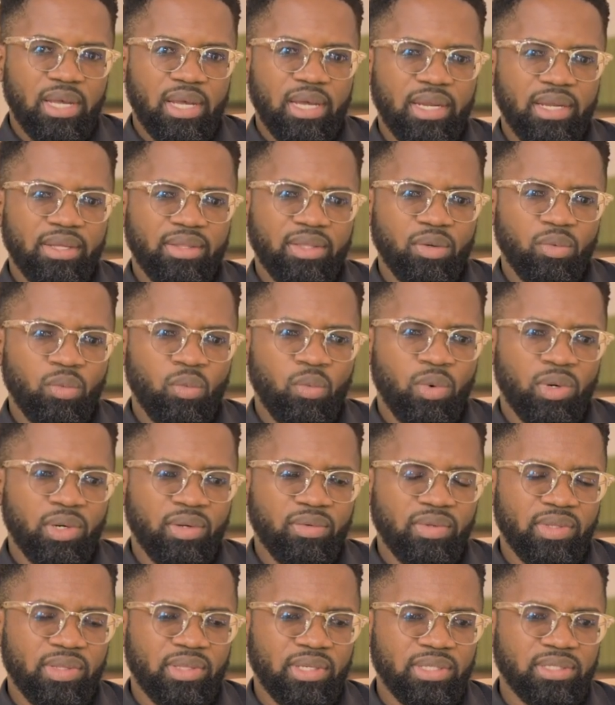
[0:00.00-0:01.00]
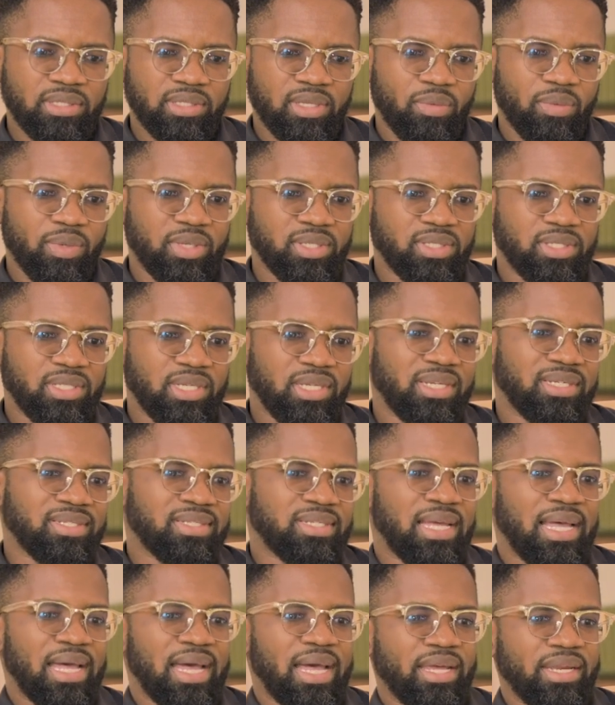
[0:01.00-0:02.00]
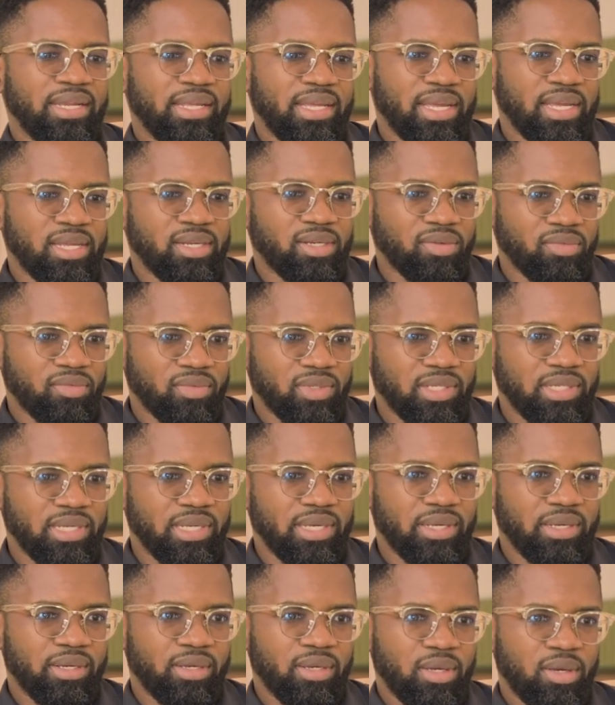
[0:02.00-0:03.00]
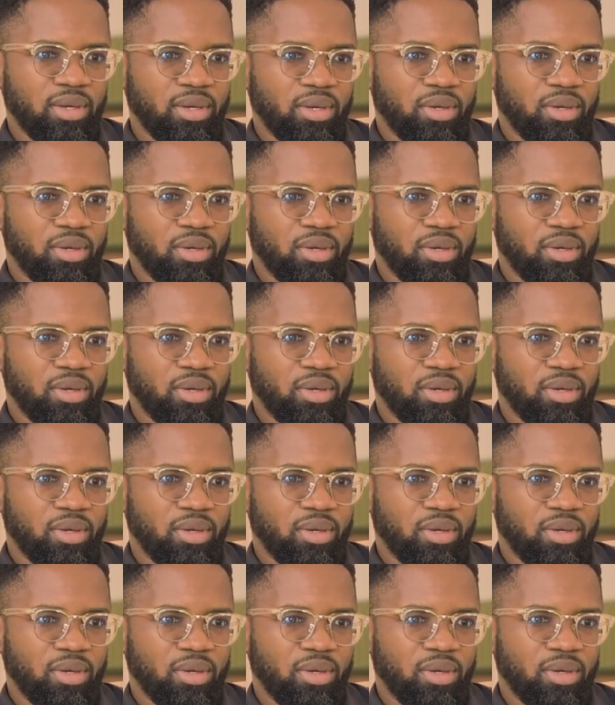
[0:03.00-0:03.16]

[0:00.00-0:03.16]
And I think one of the things that we're seeing is that at the end of the day,